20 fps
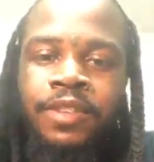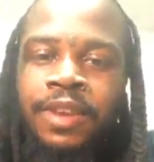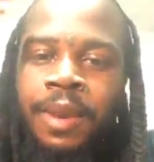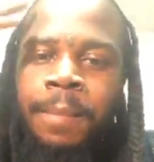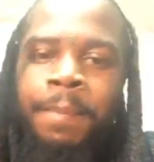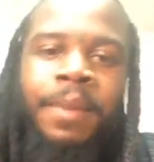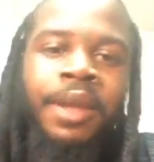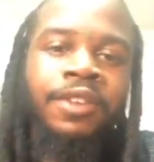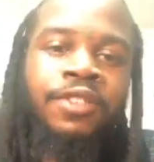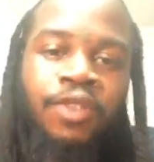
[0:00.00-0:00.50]
the
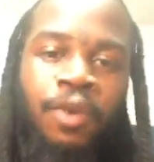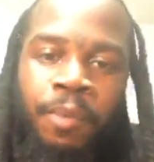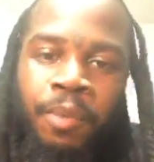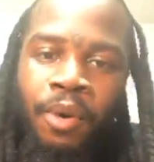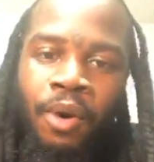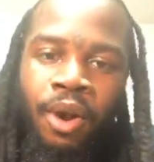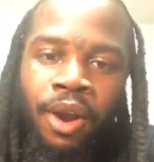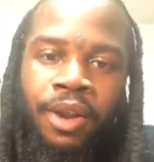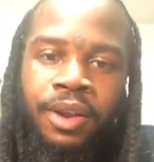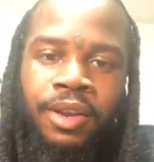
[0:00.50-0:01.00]
mental
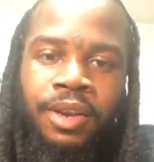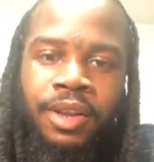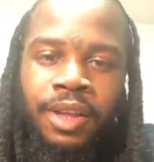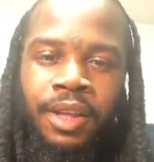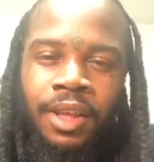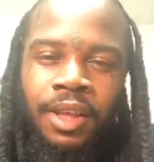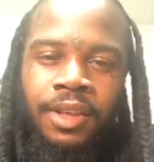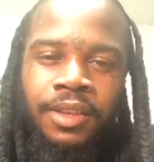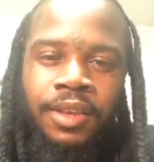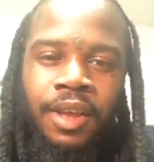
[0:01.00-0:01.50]
part.
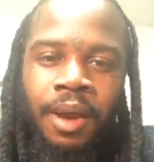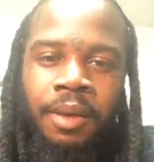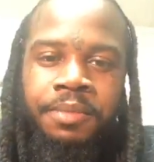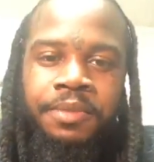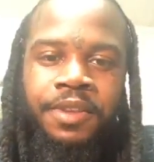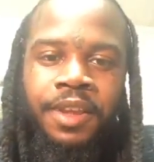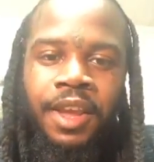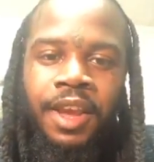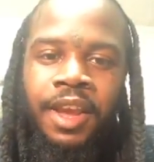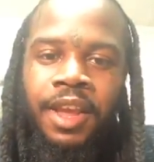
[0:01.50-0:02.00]
You know what I'm
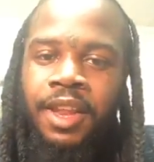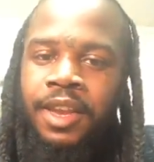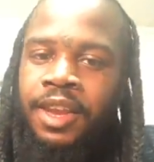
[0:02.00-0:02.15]
saying?